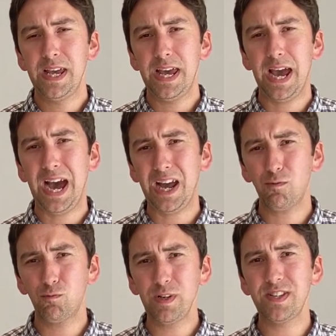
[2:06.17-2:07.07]
It
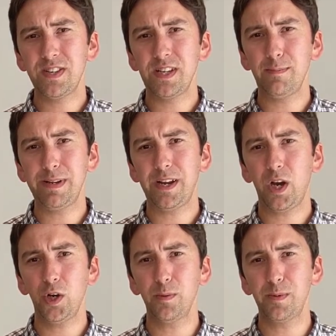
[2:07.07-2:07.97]
had recently been
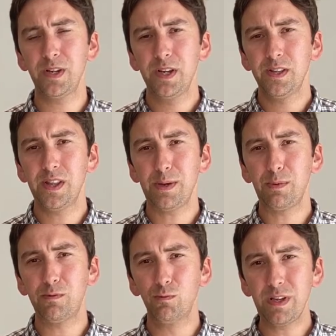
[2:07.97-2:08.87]
hoped that they
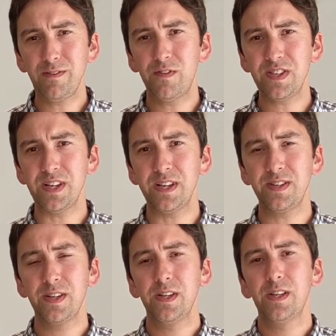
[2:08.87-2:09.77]
would revisit